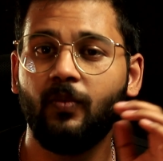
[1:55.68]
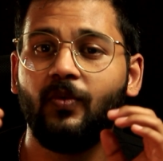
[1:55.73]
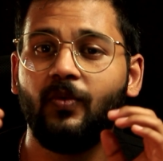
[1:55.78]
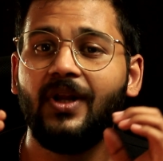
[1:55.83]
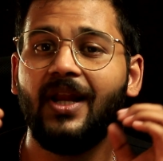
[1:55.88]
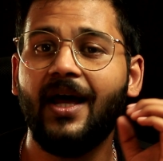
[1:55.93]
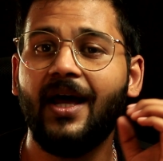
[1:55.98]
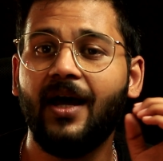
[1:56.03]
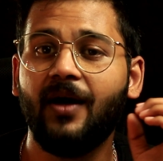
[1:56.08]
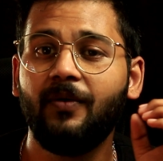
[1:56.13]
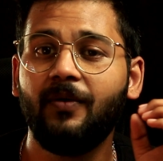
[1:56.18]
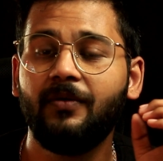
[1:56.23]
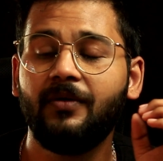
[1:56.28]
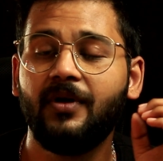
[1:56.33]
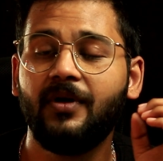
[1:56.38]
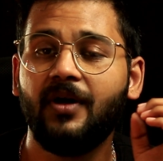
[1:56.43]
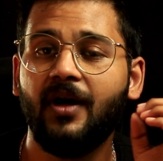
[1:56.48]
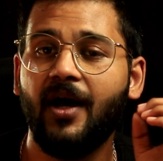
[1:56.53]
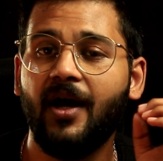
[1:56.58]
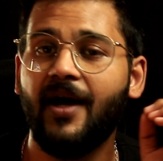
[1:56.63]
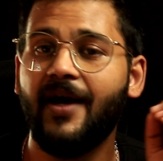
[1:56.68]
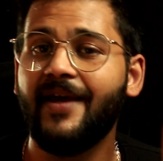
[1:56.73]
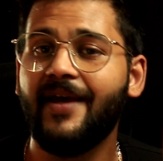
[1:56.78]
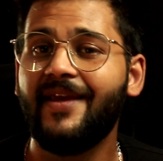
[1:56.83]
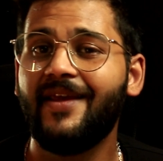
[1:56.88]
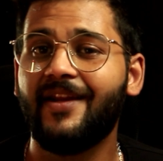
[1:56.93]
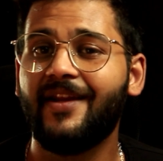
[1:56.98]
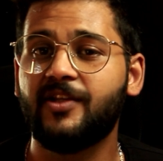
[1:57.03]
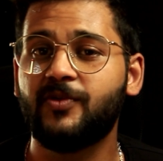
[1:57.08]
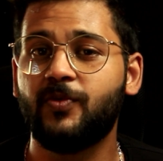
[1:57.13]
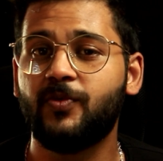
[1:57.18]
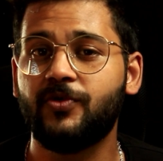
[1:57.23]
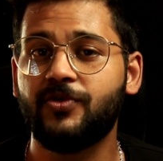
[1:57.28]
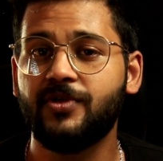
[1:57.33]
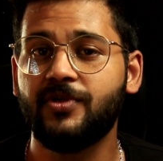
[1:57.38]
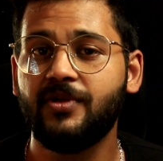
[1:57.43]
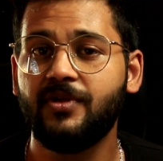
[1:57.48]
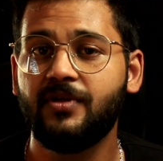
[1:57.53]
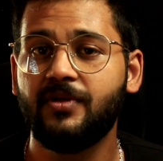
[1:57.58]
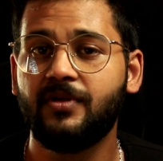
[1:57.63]
will have higher
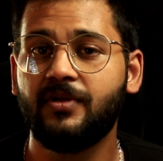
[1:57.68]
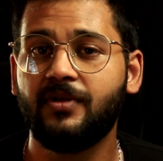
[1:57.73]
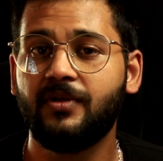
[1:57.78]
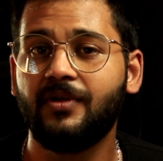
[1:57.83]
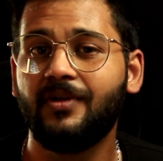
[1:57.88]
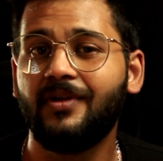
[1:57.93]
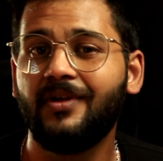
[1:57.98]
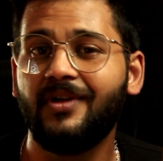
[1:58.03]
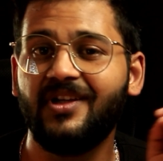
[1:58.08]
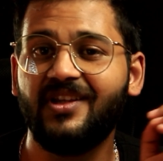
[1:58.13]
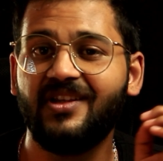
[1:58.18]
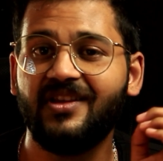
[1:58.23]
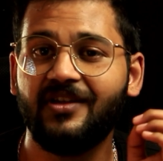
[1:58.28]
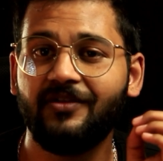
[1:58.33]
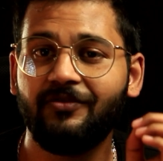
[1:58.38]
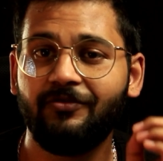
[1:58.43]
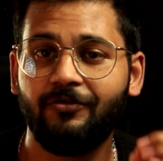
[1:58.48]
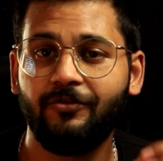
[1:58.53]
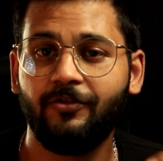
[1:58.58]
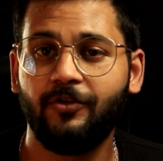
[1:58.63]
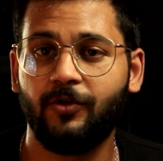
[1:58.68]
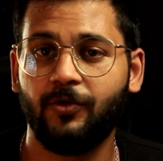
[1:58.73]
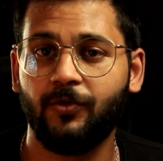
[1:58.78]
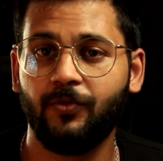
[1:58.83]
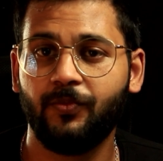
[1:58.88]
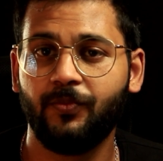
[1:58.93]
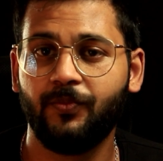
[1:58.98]
exposure in the photo.